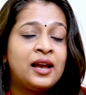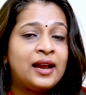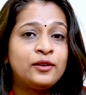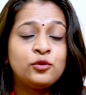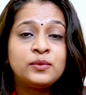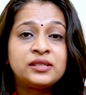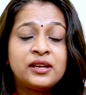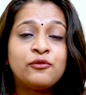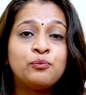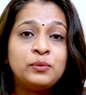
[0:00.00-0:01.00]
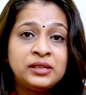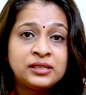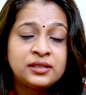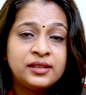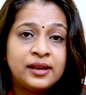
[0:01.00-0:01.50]
and you must have
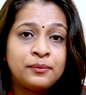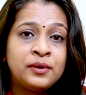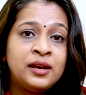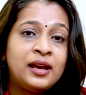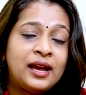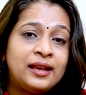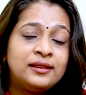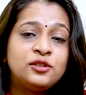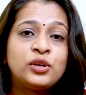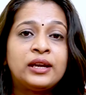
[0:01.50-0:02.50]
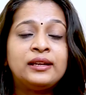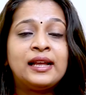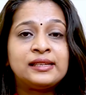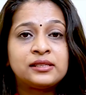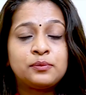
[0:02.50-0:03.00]
missed them and the child
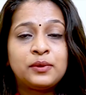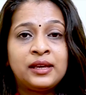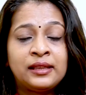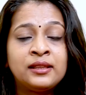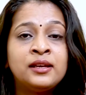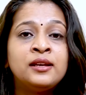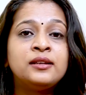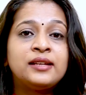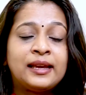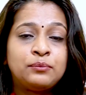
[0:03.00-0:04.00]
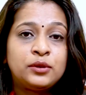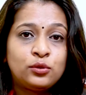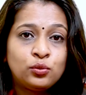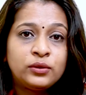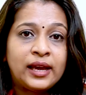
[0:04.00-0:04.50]
lands up in type
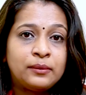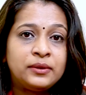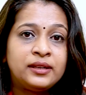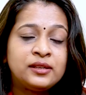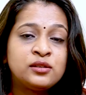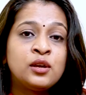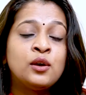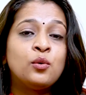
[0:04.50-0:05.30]
2 diabetes